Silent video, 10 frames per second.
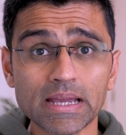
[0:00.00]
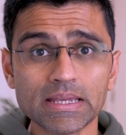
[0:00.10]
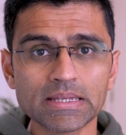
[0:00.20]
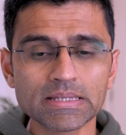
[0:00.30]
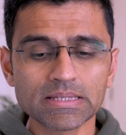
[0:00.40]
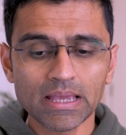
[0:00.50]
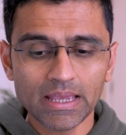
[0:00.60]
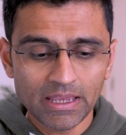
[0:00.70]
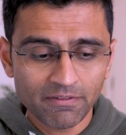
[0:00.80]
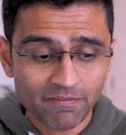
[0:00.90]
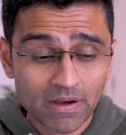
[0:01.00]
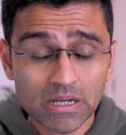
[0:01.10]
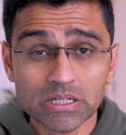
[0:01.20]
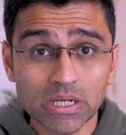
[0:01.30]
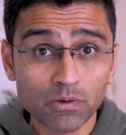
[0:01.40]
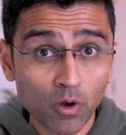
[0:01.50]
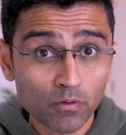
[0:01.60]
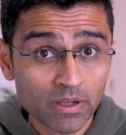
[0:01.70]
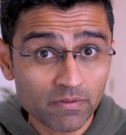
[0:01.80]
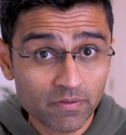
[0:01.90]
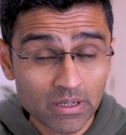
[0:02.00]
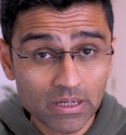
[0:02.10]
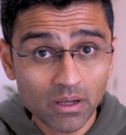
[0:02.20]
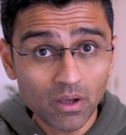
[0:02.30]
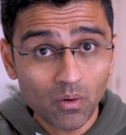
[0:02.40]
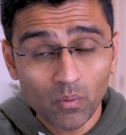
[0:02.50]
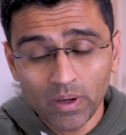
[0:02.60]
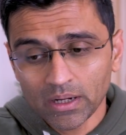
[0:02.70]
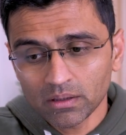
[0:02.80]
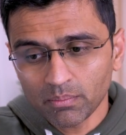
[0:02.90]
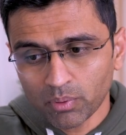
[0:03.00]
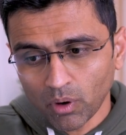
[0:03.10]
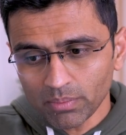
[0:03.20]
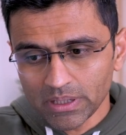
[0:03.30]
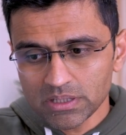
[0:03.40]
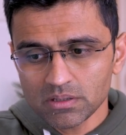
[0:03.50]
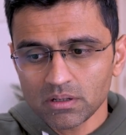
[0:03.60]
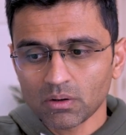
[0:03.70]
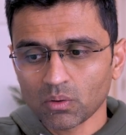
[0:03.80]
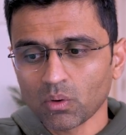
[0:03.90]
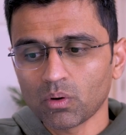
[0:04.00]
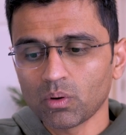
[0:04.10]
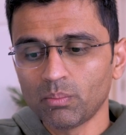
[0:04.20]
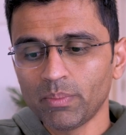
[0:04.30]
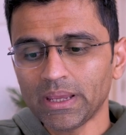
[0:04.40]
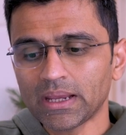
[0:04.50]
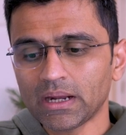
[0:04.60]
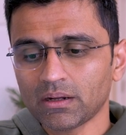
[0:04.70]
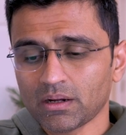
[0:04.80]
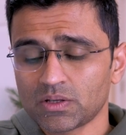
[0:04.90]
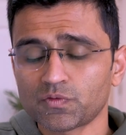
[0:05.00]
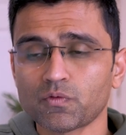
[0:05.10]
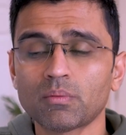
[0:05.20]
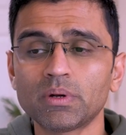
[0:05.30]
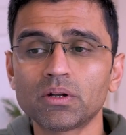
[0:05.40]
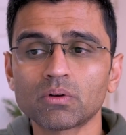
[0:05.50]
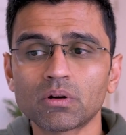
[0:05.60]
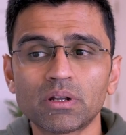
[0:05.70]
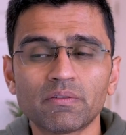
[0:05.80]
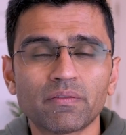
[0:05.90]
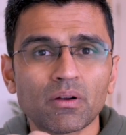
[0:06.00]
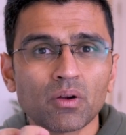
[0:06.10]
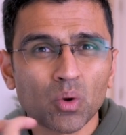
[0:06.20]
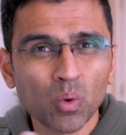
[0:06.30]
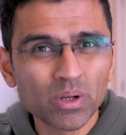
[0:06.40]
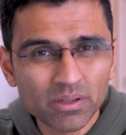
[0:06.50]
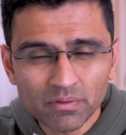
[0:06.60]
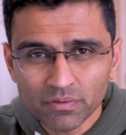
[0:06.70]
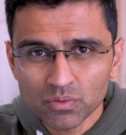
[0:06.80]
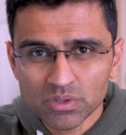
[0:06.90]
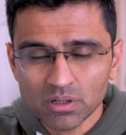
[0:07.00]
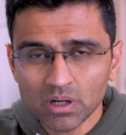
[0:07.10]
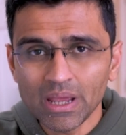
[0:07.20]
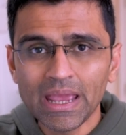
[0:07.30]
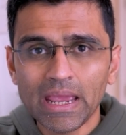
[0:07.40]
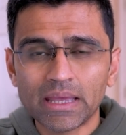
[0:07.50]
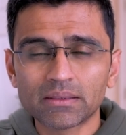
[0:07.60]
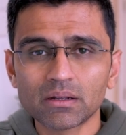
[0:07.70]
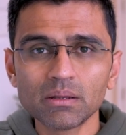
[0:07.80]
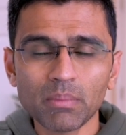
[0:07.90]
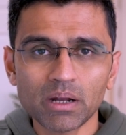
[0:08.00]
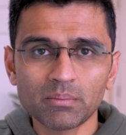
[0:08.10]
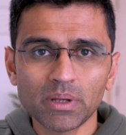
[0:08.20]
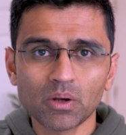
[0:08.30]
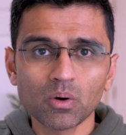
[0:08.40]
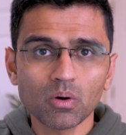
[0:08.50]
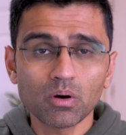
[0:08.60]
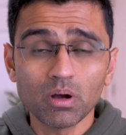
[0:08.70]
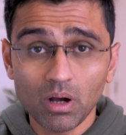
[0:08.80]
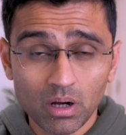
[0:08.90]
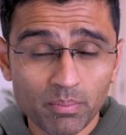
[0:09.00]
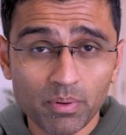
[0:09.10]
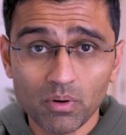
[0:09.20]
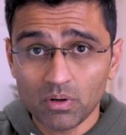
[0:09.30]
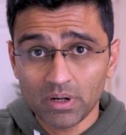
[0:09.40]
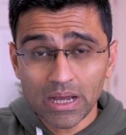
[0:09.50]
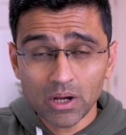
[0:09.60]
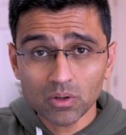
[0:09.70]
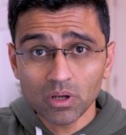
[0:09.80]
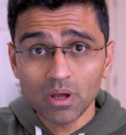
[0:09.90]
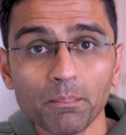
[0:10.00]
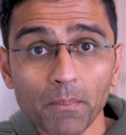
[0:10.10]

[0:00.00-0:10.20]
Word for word: AI is a fast evolving field where the prompt engineer role may get transformed into a different role in the future and the demand may go up or down.